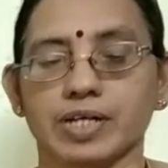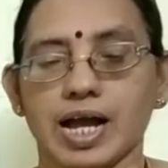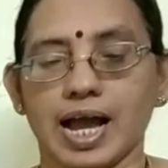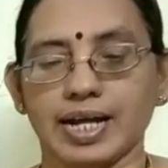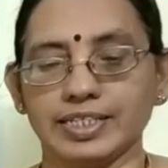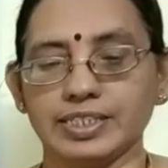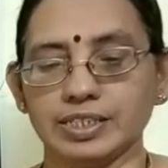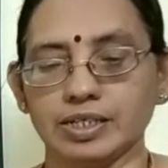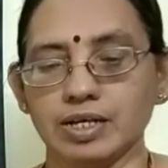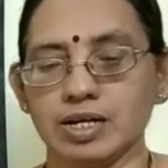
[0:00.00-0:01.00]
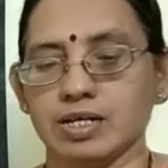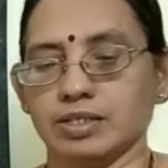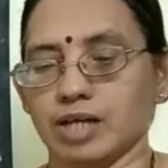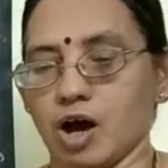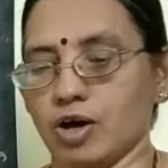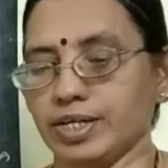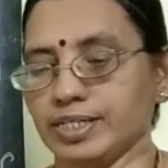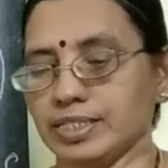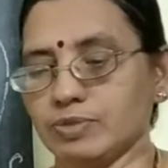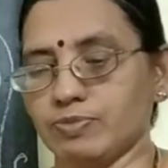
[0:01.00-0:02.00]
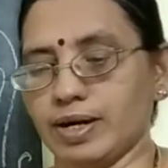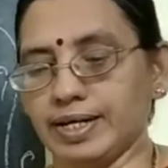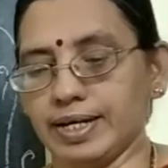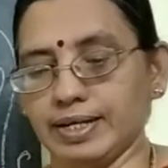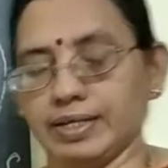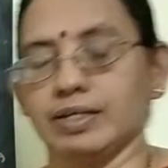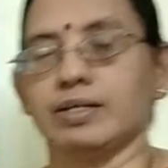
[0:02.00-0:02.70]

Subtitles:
And here the audience one day,